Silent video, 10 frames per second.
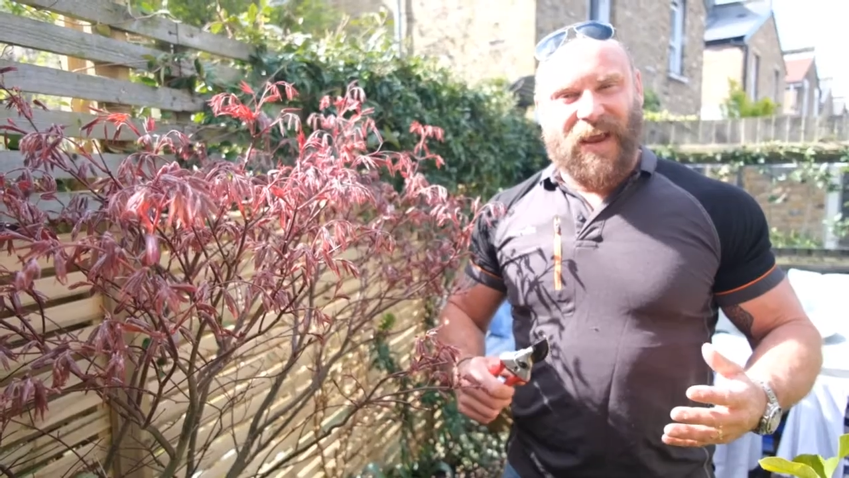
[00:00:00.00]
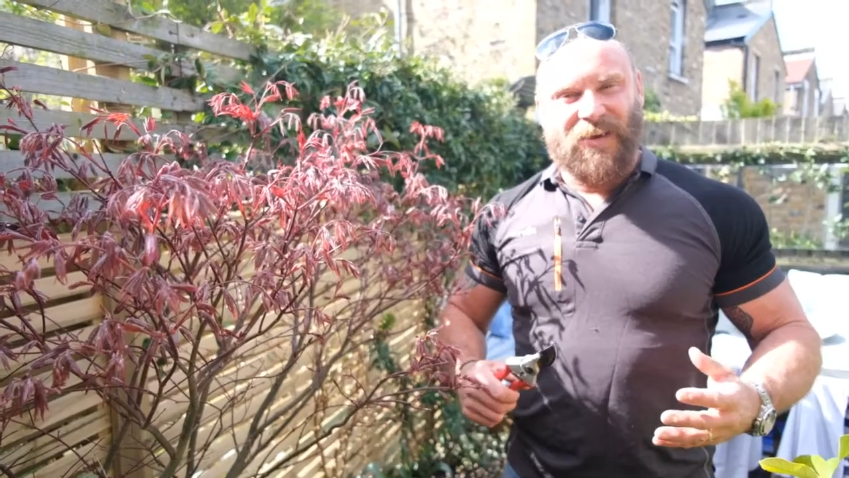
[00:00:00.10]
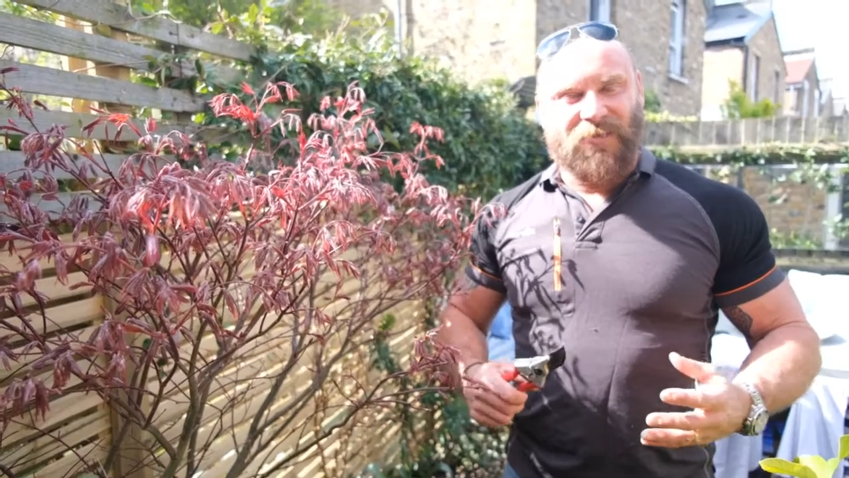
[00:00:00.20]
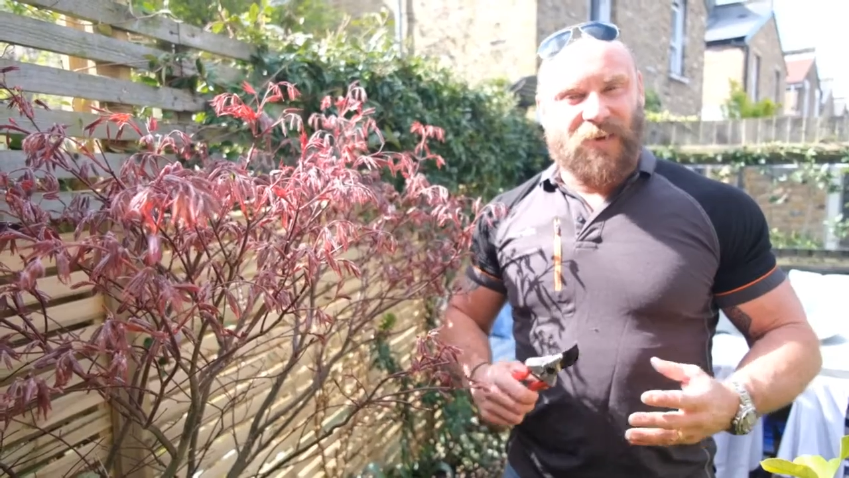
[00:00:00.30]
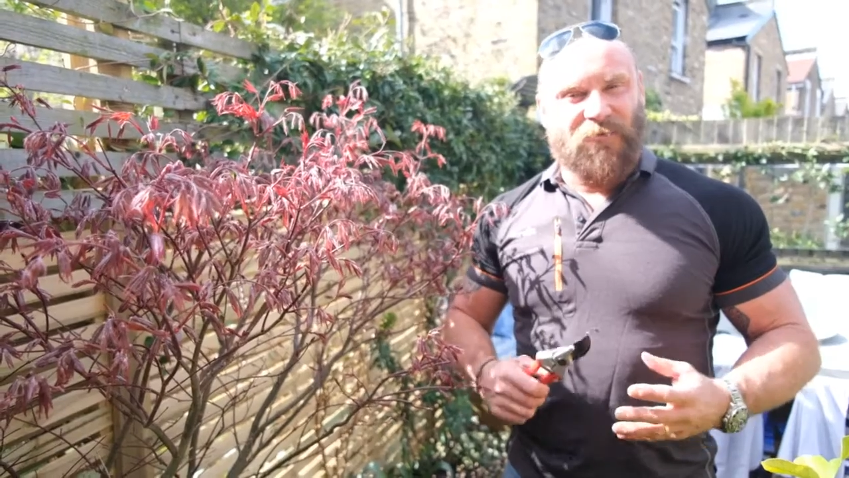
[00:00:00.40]
and
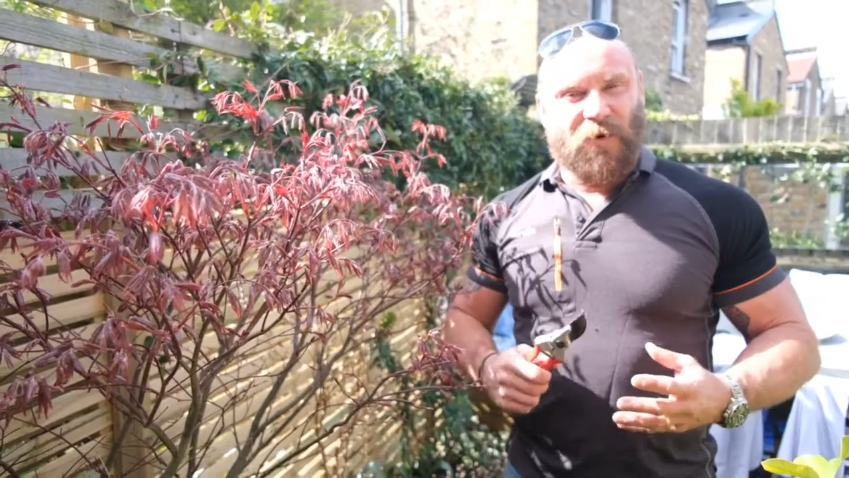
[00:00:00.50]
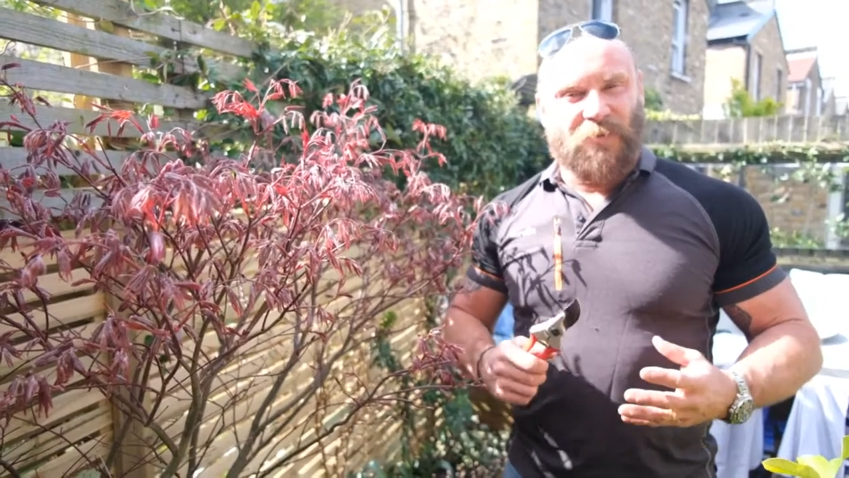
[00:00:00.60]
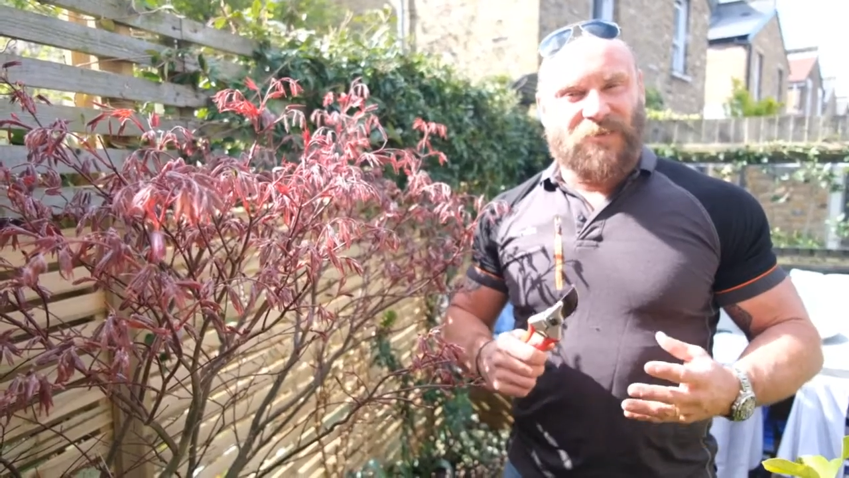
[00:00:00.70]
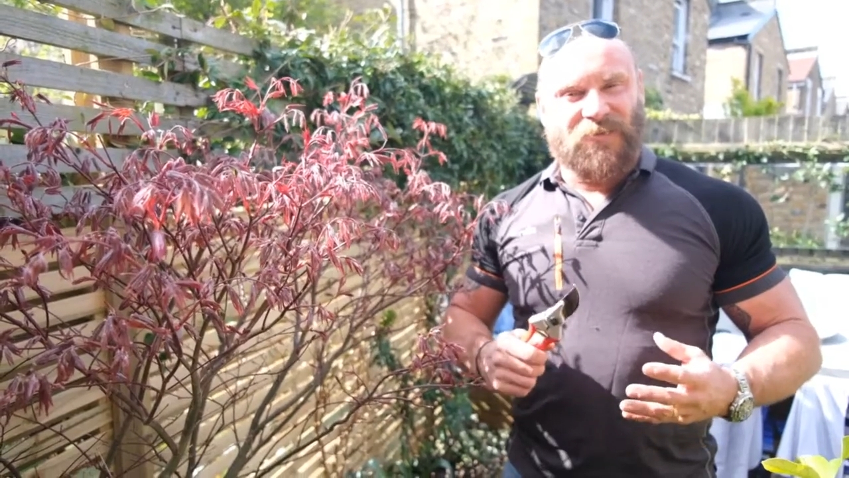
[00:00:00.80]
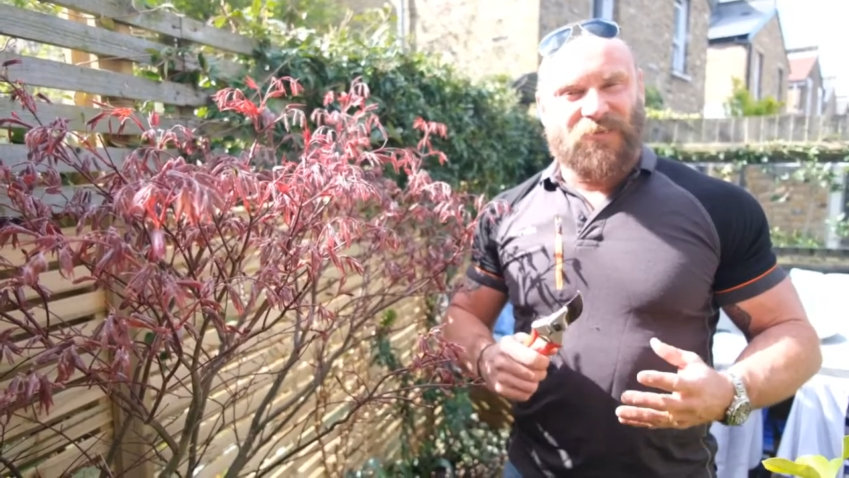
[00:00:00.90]

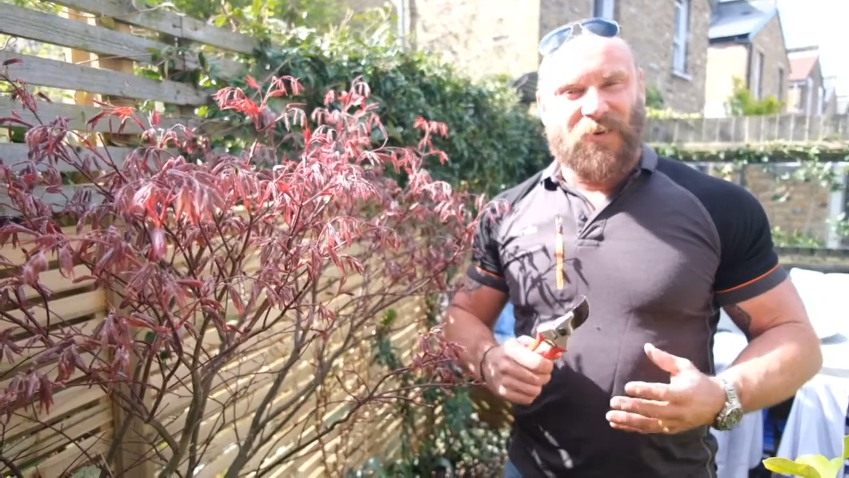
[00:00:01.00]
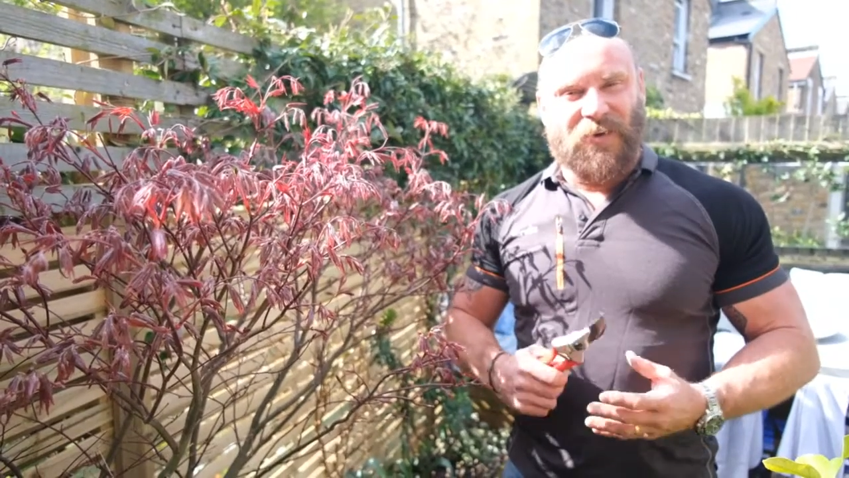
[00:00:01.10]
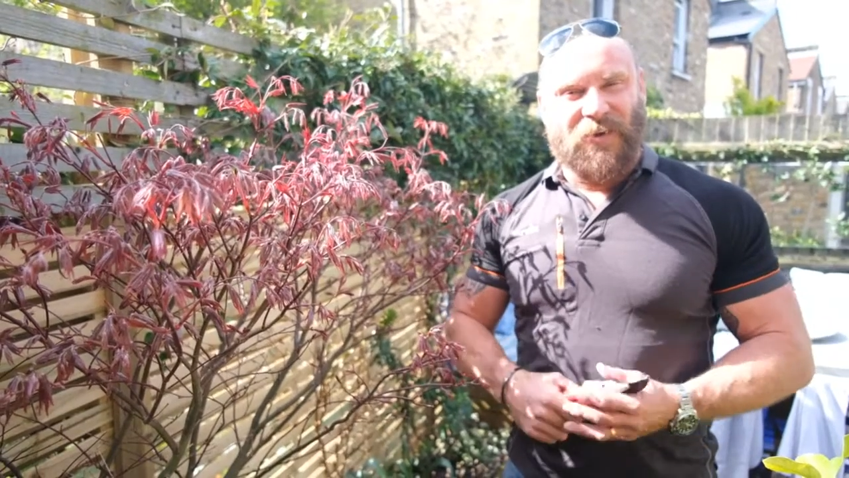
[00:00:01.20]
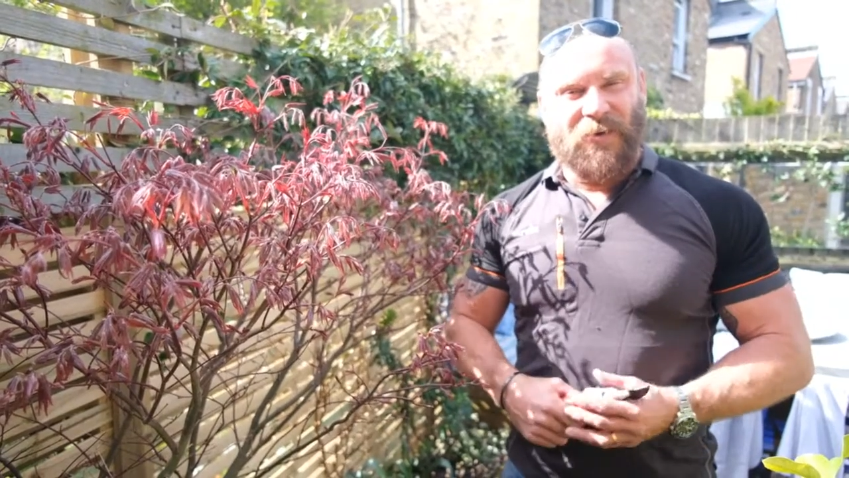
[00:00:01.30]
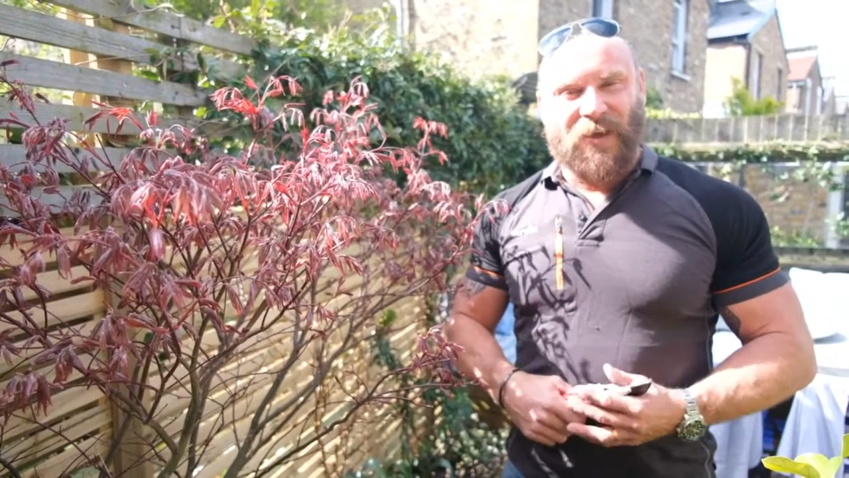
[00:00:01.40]
informative for you.